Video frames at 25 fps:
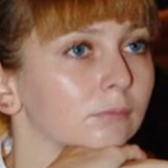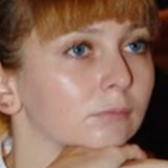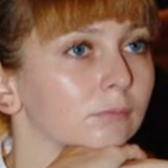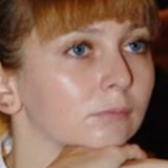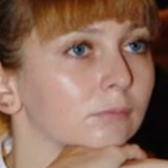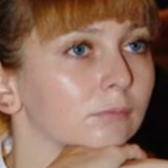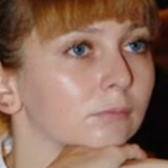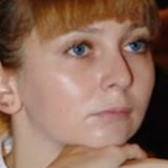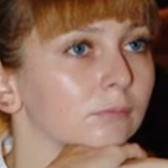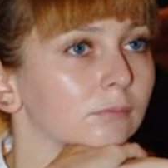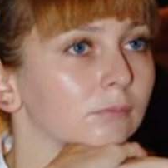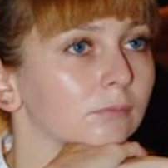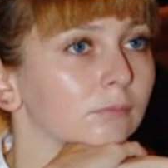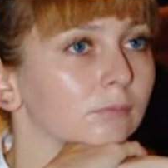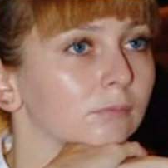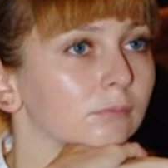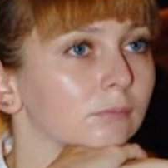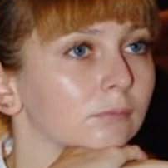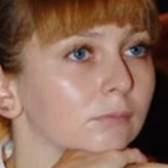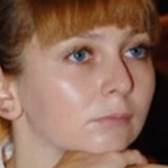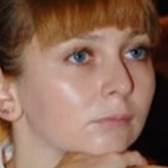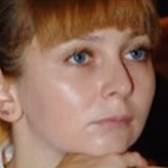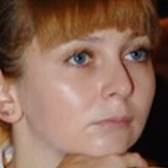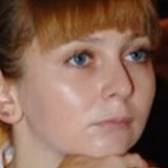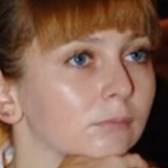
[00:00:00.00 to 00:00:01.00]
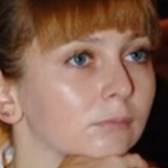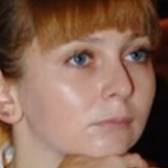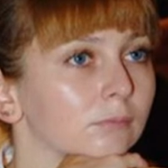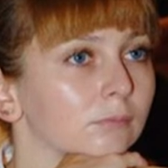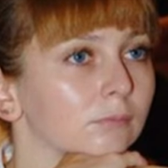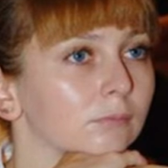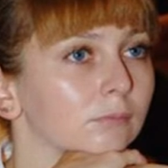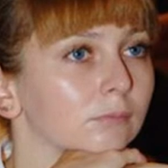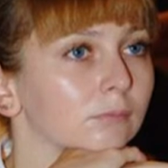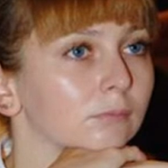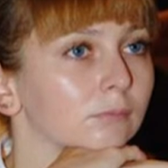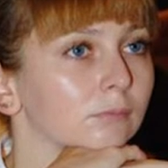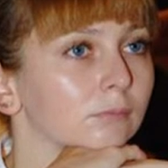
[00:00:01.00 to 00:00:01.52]

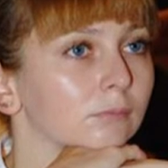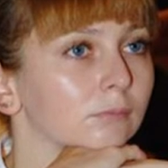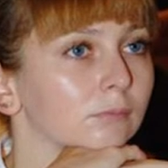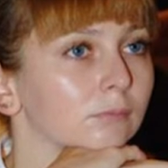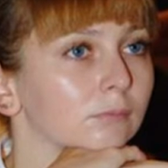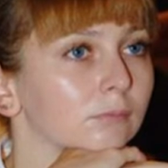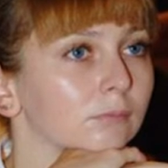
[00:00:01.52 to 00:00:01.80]
[no speech]